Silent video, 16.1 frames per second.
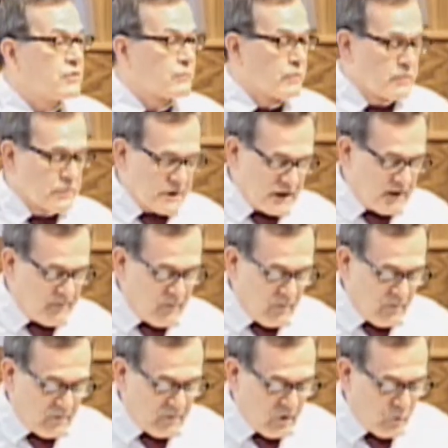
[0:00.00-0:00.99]

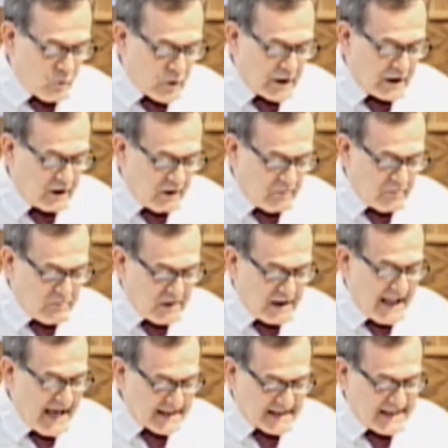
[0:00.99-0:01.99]
Jerusalem
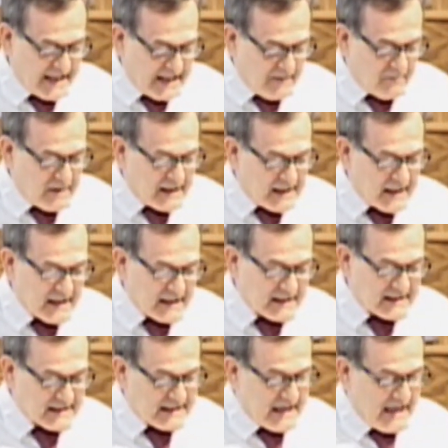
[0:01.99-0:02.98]
will bless him,
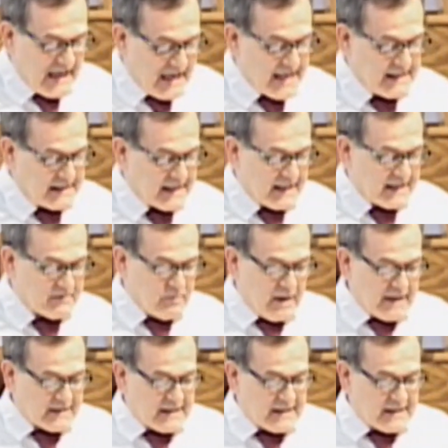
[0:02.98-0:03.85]
because he says,